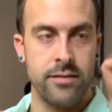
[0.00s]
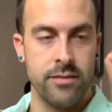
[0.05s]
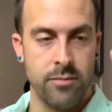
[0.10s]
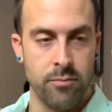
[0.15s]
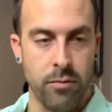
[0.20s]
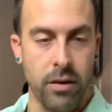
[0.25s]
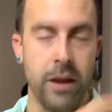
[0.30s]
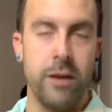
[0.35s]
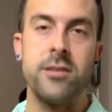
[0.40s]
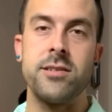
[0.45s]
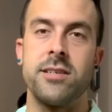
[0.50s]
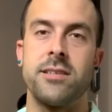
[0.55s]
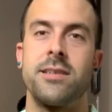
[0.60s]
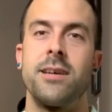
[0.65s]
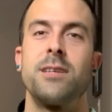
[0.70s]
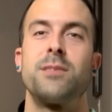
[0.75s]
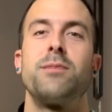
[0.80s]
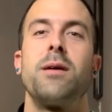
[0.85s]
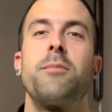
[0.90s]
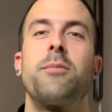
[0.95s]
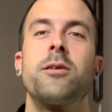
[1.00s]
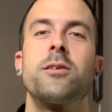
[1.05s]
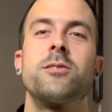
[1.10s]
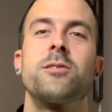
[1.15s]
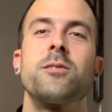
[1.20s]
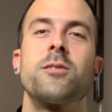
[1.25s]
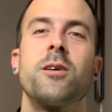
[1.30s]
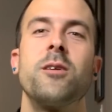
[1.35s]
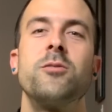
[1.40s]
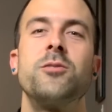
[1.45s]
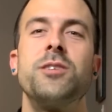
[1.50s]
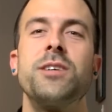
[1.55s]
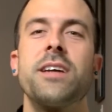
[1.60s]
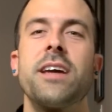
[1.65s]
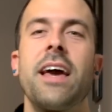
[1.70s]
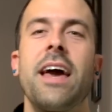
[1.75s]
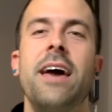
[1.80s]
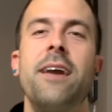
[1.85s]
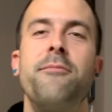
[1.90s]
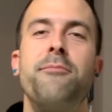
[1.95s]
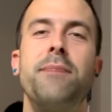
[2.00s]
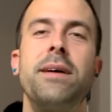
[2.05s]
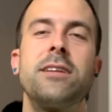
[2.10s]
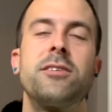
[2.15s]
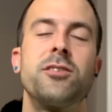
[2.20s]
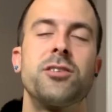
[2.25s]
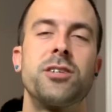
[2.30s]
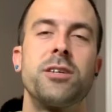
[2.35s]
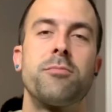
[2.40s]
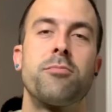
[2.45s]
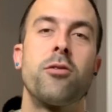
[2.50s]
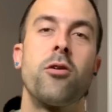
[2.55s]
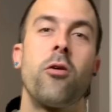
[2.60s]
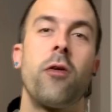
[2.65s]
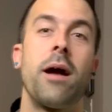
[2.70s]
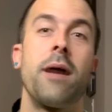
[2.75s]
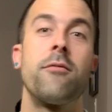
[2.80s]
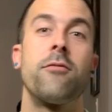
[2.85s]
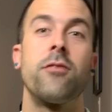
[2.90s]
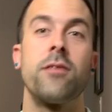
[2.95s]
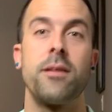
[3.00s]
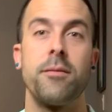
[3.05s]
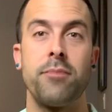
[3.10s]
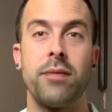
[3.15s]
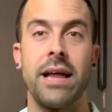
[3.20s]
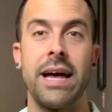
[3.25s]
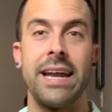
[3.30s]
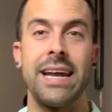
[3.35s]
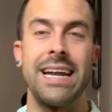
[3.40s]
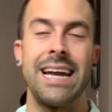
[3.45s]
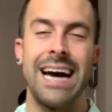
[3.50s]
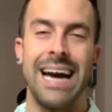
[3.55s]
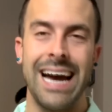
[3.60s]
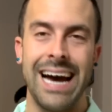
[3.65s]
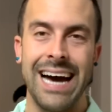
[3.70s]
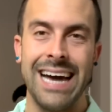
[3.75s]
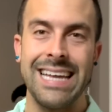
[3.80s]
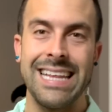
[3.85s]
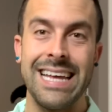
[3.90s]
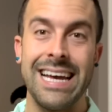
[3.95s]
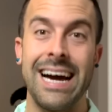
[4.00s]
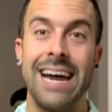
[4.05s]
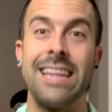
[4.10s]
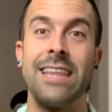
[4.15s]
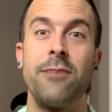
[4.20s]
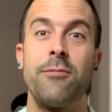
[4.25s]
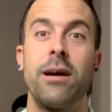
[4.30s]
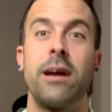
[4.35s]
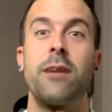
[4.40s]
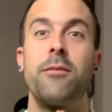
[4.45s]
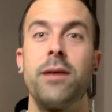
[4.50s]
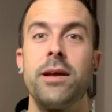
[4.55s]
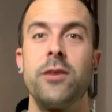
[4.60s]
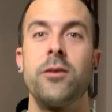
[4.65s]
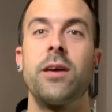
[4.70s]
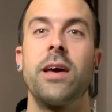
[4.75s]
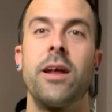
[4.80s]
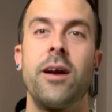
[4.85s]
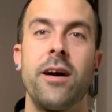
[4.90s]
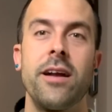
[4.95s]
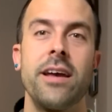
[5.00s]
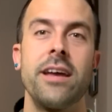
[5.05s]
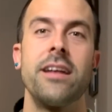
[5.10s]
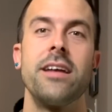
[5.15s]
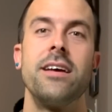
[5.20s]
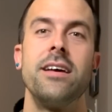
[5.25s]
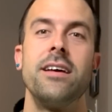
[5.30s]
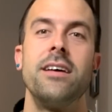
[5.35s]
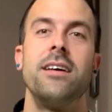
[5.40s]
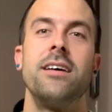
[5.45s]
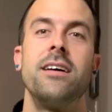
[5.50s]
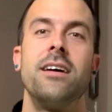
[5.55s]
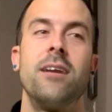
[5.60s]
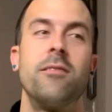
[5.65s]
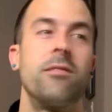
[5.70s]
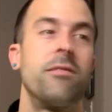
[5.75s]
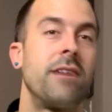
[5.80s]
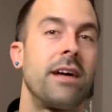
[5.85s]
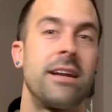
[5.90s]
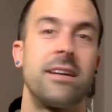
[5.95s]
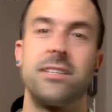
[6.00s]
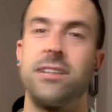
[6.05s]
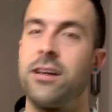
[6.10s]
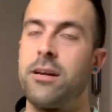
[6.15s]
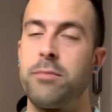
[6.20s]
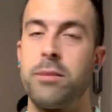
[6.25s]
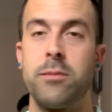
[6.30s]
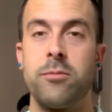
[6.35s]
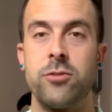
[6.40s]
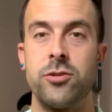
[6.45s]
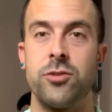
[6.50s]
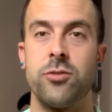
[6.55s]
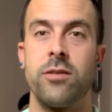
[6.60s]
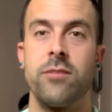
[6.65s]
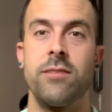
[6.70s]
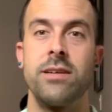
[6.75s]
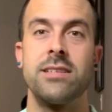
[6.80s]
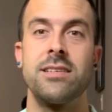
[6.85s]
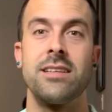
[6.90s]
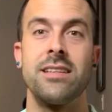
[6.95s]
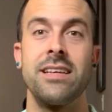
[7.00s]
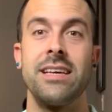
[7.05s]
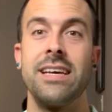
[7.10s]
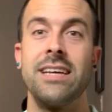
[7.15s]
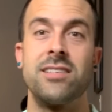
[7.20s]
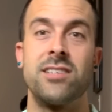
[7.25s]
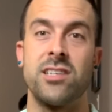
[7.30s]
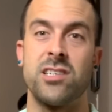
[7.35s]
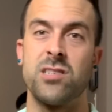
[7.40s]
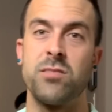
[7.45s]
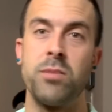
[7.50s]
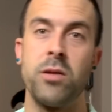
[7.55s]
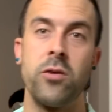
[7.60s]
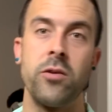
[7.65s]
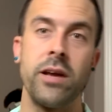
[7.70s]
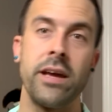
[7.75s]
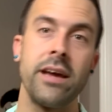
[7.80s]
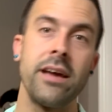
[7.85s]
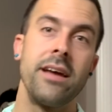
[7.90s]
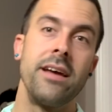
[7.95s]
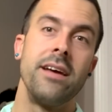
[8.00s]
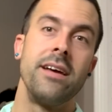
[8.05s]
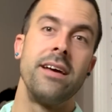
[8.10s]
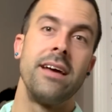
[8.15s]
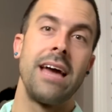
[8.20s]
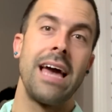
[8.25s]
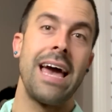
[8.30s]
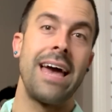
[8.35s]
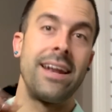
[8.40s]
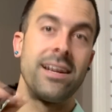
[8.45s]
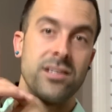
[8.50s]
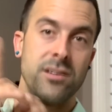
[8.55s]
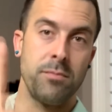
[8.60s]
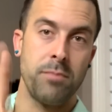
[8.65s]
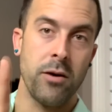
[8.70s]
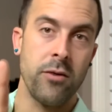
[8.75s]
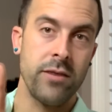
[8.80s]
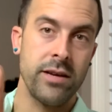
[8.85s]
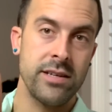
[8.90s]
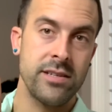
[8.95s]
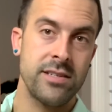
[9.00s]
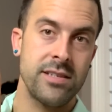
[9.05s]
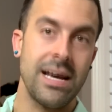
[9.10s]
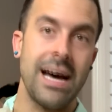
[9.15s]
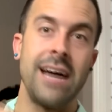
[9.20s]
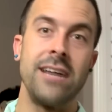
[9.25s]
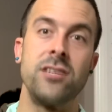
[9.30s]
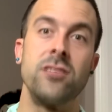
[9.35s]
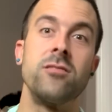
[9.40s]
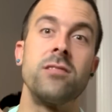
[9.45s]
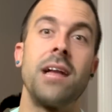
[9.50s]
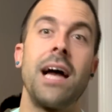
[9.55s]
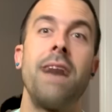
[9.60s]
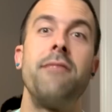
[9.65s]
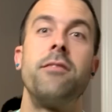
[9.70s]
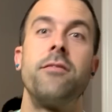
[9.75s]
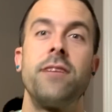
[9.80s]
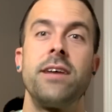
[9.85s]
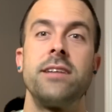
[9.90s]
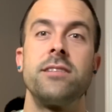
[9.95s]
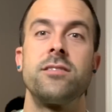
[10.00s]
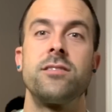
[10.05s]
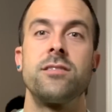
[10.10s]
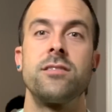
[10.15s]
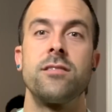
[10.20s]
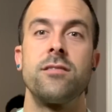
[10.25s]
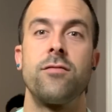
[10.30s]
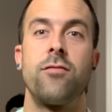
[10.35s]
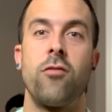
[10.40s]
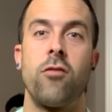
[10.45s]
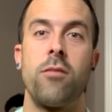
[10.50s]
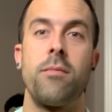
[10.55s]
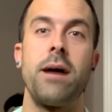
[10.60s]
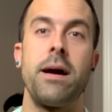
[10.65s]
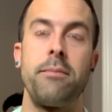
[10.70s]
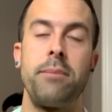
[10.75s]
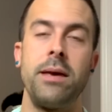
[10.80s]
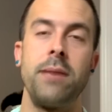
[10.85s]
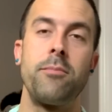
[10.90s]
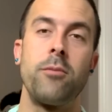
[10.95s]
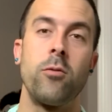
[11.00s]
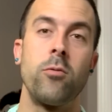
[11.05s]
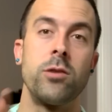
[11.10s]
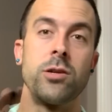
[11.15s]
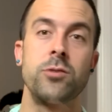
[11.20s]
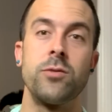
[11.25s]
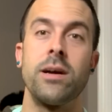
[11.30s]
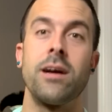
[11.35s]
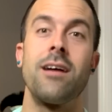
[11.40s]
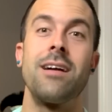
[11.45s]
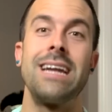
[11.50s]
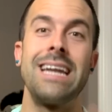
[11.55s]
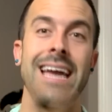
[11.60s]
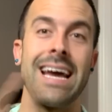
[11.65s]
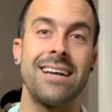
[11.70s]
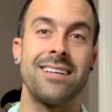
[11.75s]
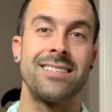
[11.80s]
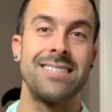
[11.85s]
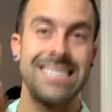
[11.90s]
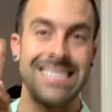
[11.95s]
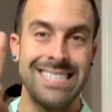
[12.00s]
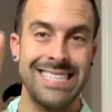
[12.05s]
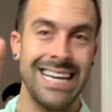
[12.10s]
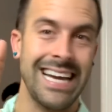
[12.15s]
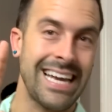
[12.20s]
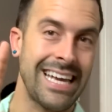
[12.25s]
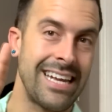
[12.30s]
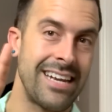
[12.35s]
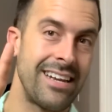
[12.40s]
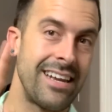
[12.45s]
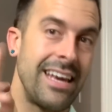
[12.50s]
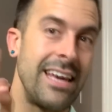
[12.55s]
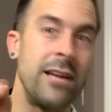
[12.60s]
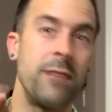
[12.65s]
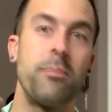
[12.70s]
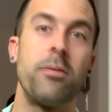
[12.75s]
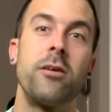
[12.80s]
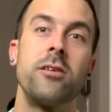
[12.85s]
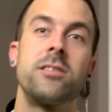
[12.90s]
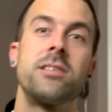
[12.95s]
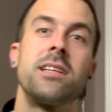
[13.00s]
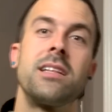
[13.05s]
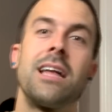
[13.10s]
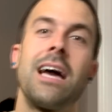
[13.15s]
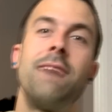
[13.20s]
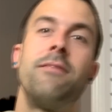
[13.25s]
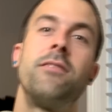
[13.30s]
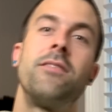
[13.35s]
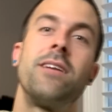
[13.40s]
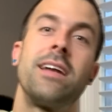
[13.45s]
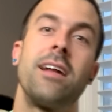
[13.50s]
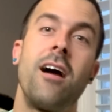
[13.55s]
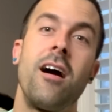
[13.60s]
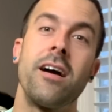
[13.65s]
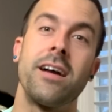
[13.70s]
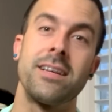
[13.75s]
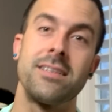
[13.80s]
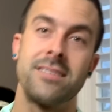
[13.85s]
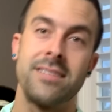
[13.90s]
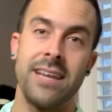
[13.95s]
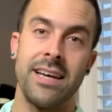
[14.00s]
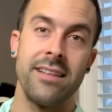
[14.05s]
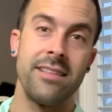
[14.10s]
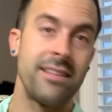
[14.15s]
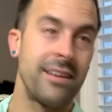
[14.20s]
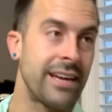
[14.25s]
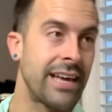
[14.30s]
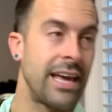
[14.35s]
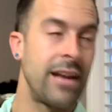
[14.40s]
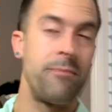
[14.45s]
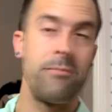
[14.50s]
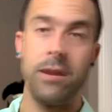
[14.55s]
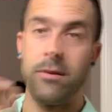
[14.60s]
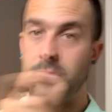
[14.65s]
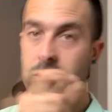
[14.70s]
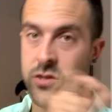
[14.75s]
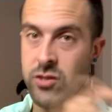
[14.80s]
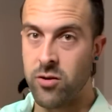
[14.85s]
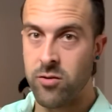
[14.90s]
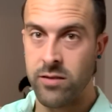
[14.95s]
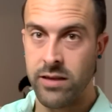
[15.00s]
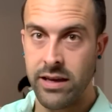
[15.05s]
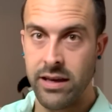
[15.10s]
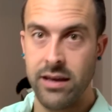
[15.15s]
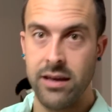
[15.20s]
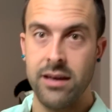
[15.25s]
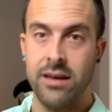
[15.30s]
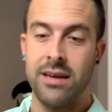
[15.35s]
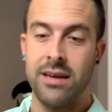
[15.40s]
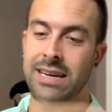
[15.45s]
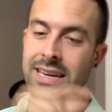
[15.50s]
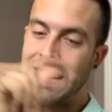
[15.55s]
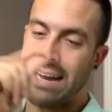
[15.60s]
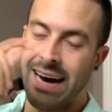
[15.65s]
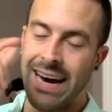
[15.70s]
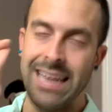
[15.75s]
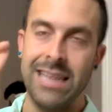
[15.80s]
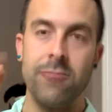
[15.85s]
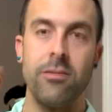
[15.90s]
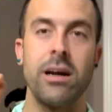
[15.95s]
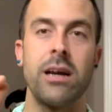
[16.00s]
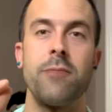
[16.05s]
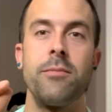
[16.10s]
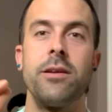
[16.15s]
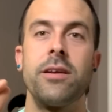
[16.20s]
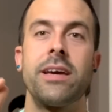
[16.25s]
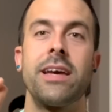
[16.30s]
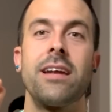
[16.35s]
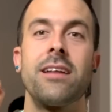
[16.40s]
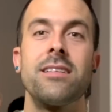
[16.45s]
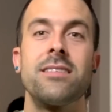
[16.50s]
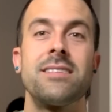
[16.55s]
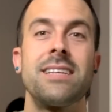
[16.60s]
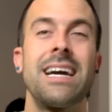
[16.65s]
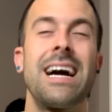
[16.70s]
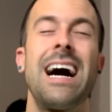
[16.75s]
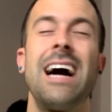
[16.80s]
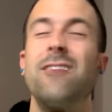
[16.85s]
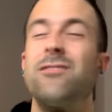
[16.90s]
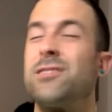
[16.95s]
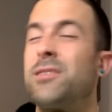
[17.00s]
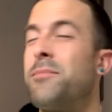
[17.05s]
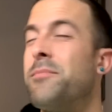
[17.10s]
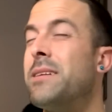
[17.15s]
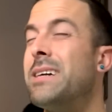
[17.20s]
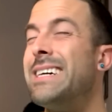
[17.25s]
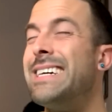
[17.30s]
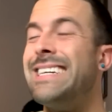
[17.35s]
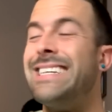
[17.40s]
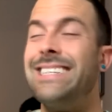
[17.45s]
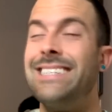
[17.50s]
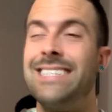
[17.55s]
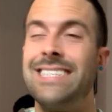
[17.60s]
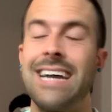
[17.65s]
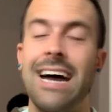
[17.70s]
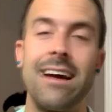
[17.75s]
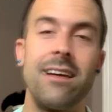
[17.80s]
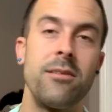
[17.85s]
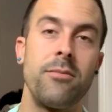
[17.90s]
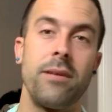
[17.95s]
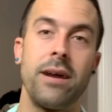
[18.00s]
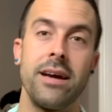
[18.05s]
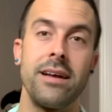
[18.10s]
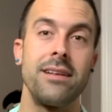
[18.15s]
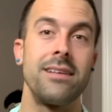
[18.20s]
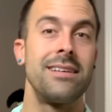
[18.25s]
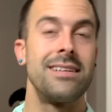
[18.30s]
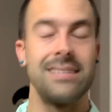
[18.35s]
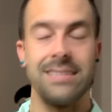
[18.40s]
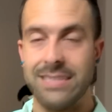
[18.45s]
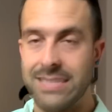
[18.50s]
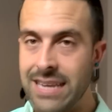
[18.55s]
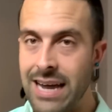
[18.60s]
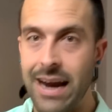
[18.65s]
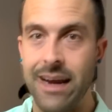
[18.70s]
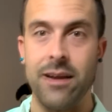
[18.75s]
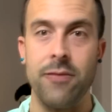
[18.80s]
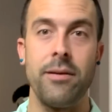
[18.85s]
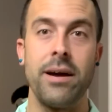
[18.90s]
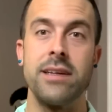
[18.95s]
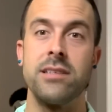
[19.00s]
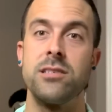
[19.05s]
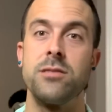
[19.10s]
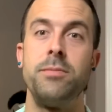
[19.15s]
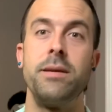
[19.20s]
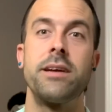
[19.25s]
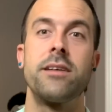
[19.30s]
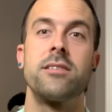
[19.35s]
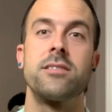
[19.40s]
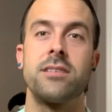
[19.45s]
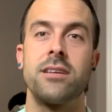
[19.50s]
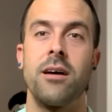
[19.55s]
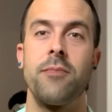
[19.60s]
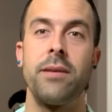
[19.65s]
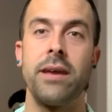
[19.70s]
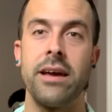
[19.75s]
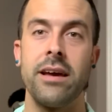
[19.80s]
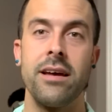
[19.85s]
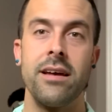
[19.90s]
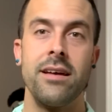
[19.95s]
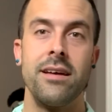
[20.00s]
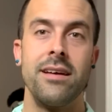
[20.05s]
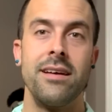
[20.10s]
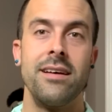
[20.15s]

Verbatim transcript: Modern Success, my personal coaching and mentorship program for the planet. I highly, highly recommend you get on it. Uh, we've had a ton of people join recently. It's exploding. And as a bonus, I do live events for my people. We're doing our next second in-person live event August 10th. Again, members only. Highly recommend you get on this thing. I have some dynamite dynamite speakers coming.